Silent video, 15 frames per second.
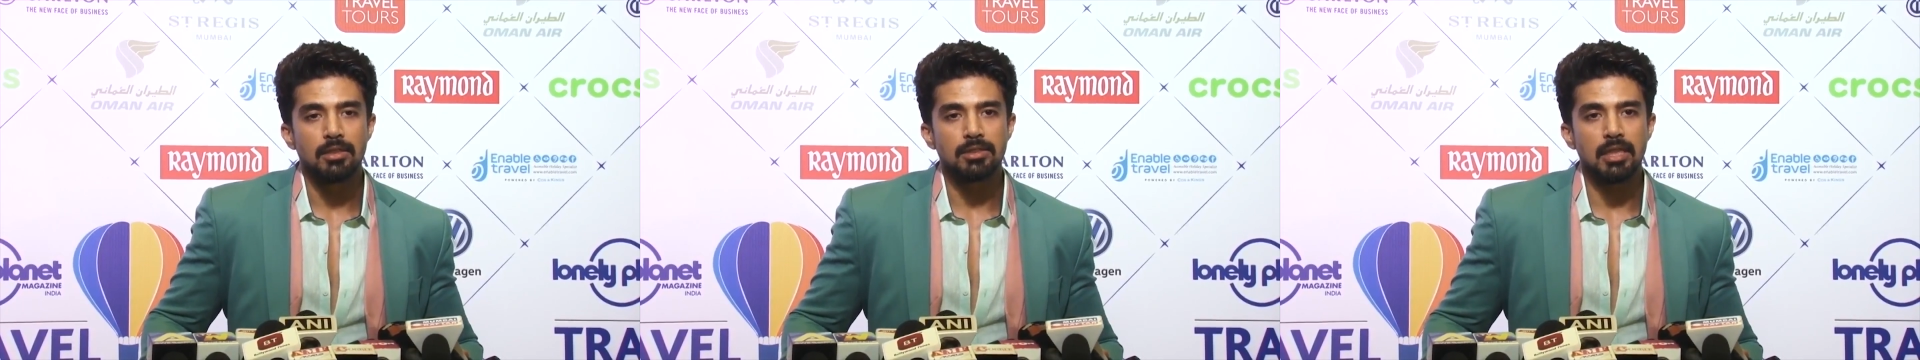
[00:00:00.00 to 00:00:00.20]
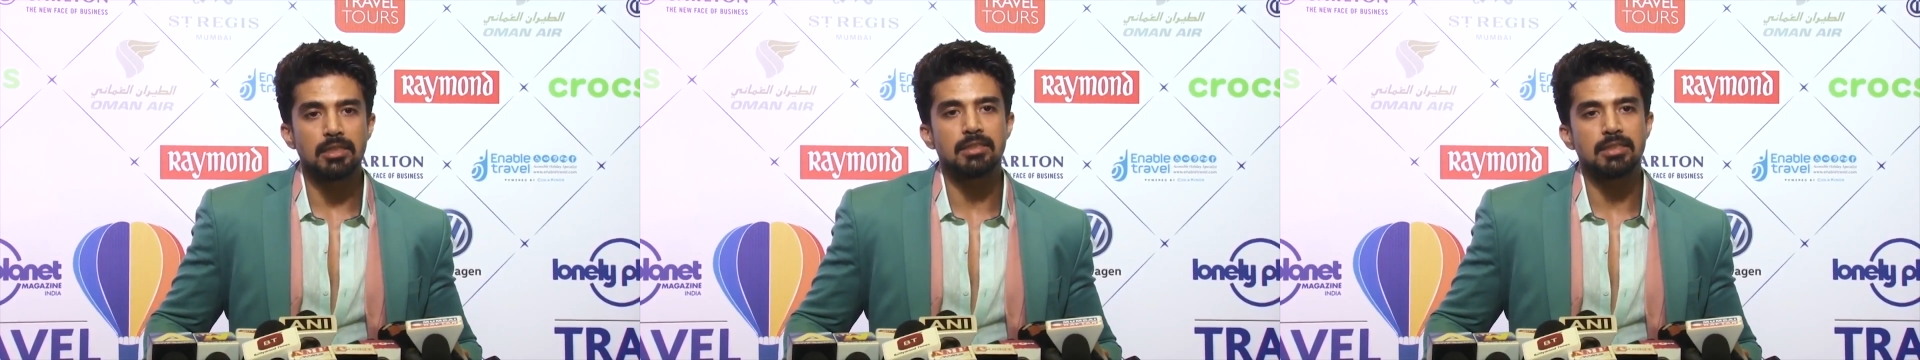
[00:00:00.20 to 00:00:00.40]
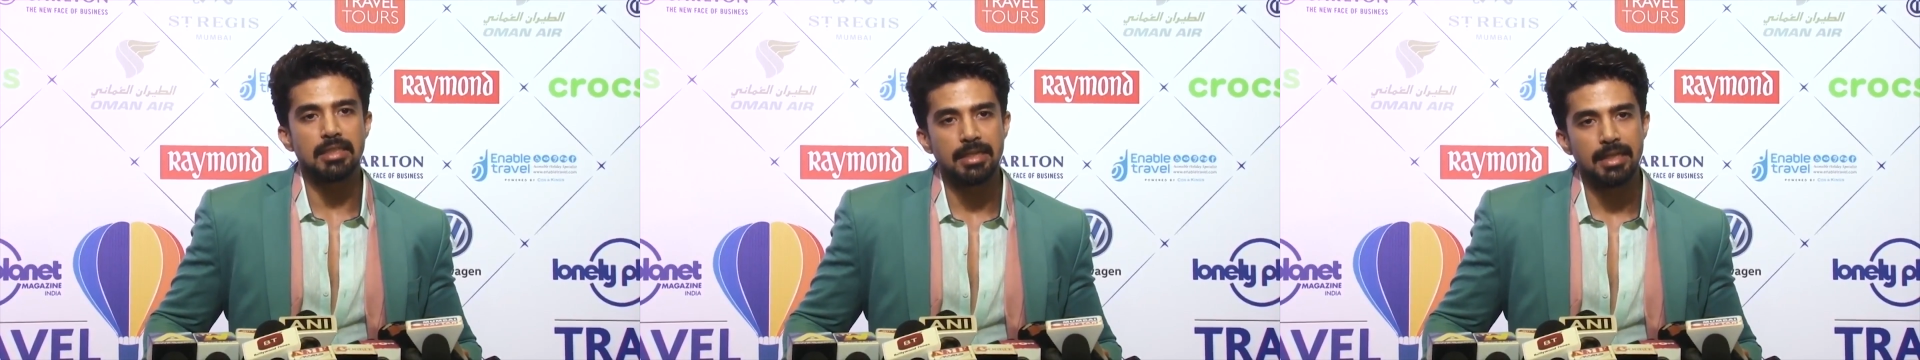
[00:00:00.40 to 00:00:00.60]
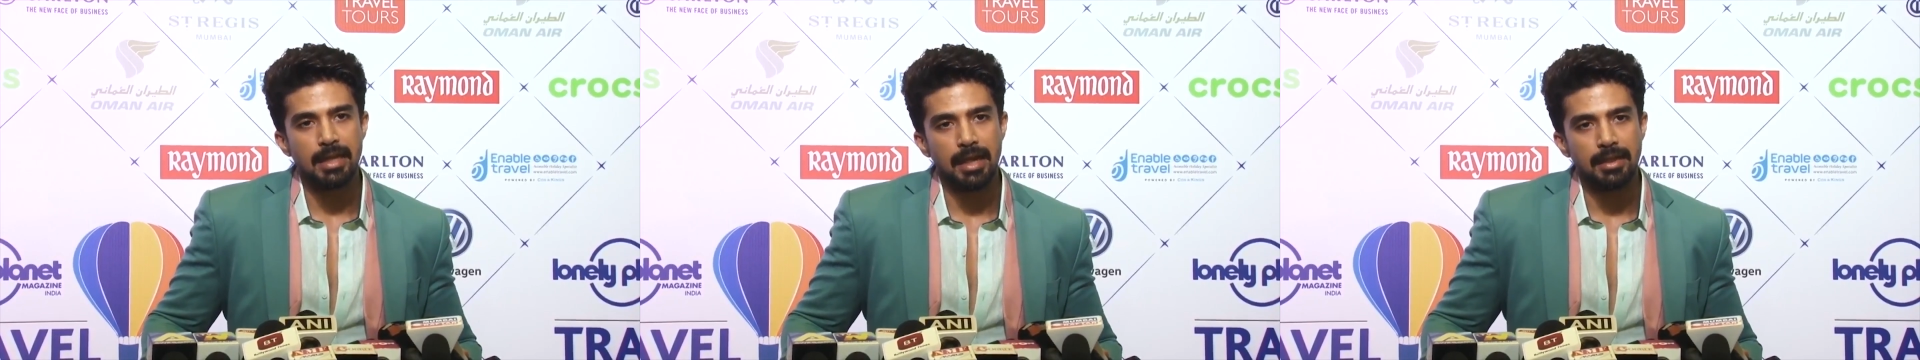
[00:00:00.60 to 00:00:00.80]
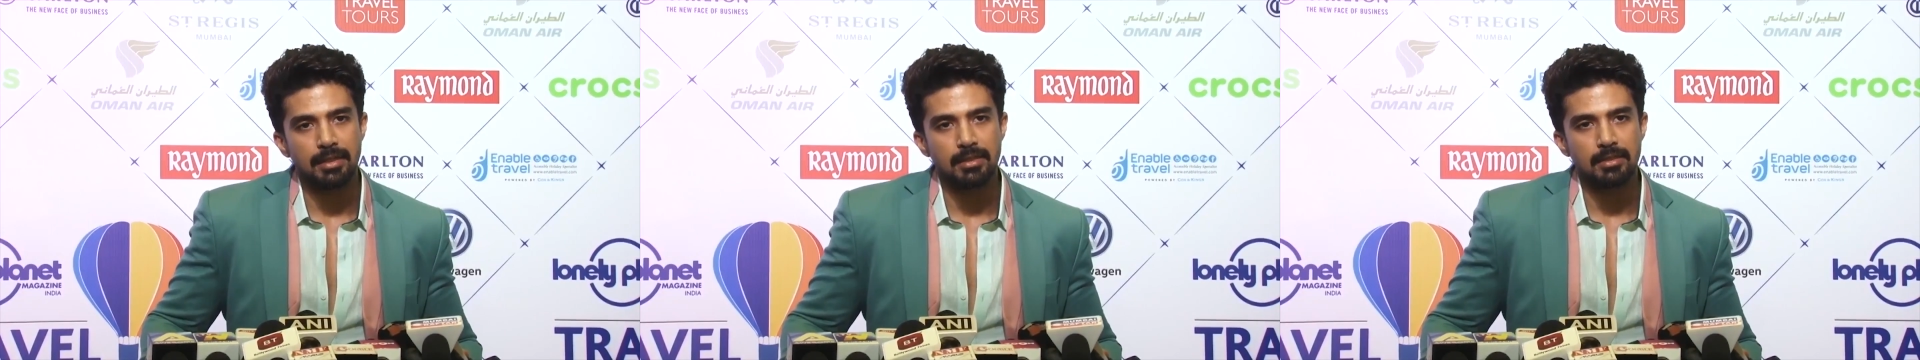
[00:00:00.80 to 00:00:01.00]
such senior
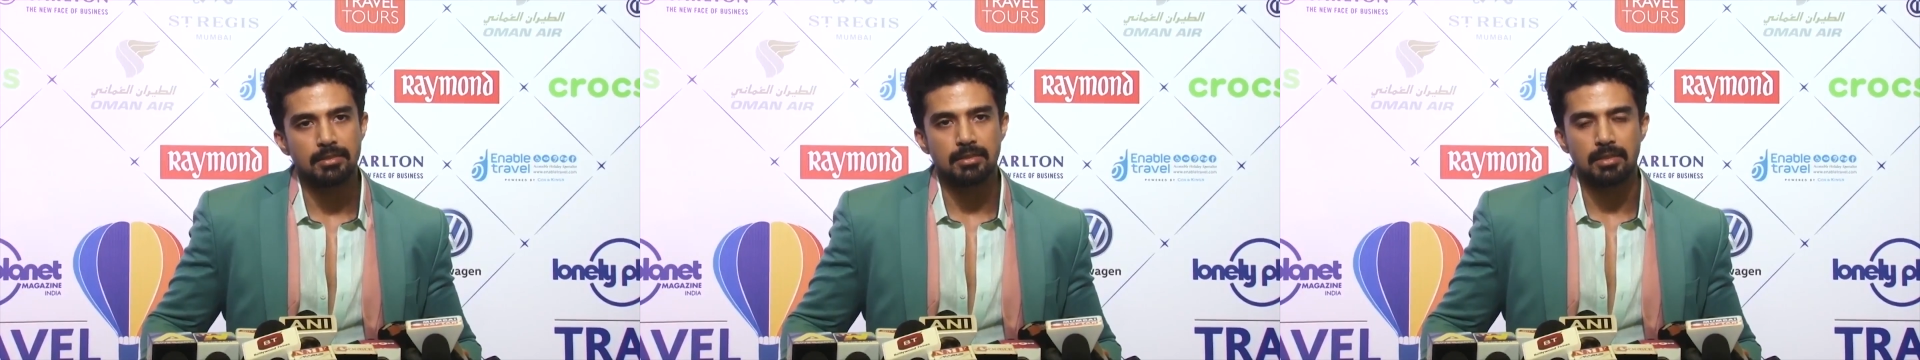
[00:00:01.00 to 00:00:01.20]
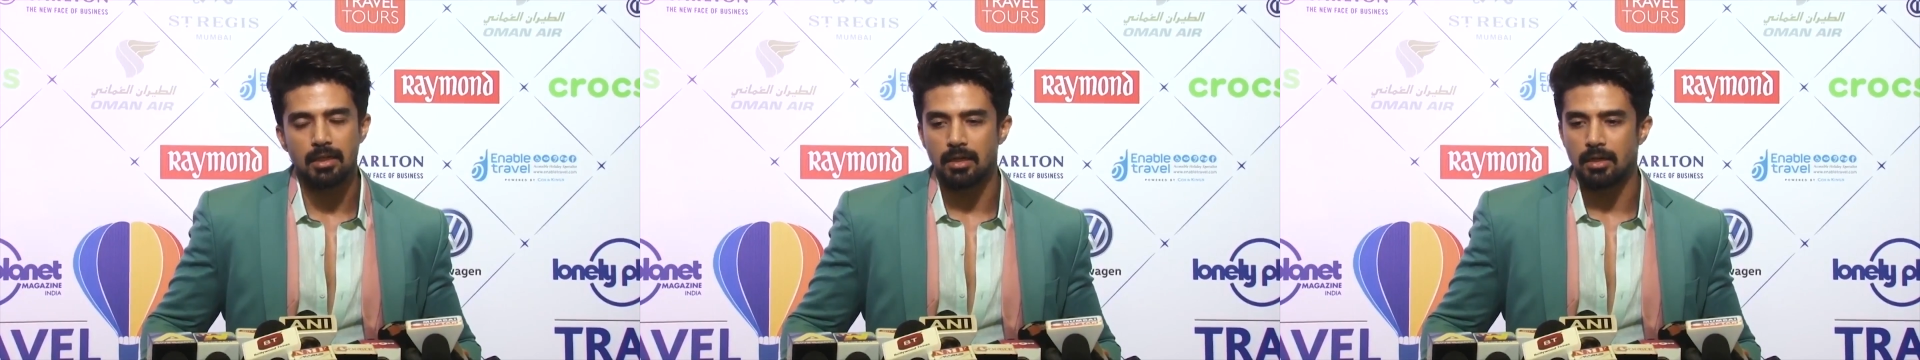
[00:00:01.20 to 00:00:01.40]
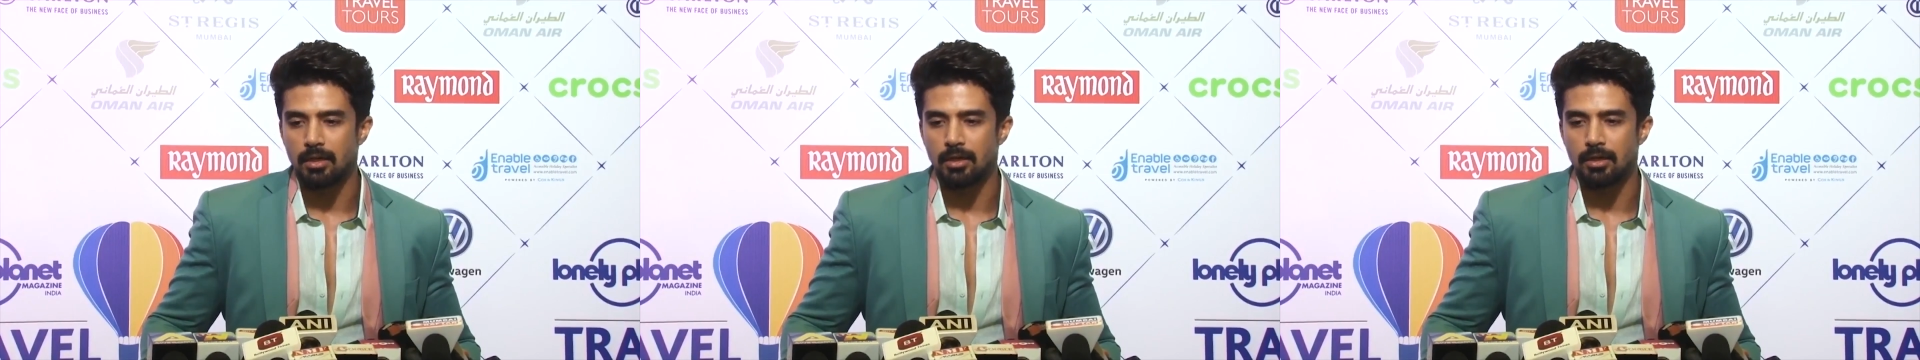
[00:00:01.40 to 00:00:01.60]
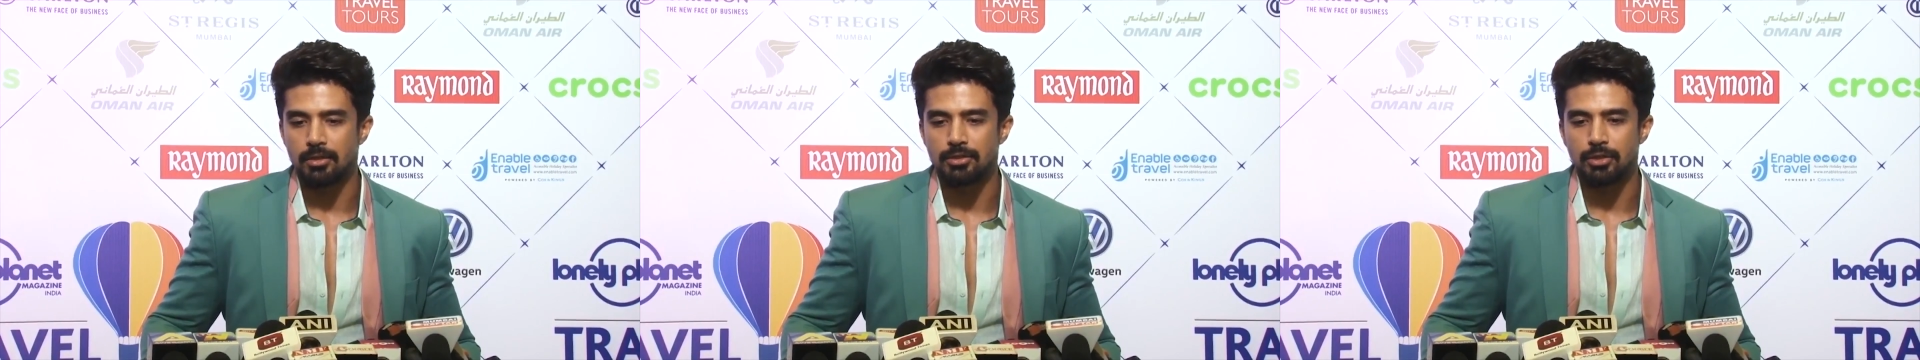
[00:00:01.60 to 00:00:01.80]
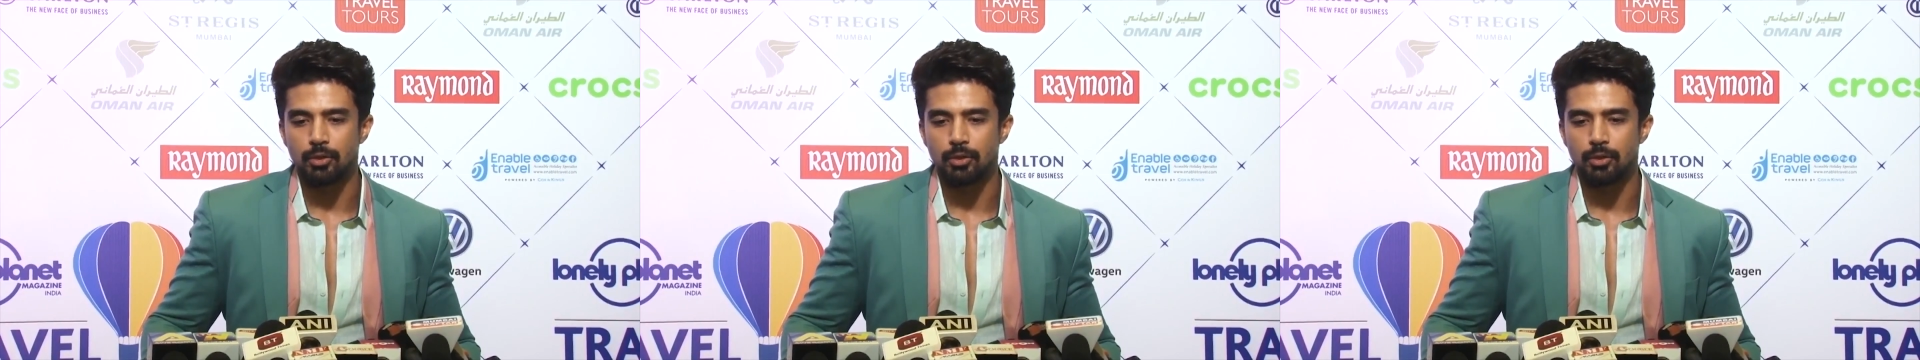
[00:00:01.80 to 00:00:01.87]
actors uh,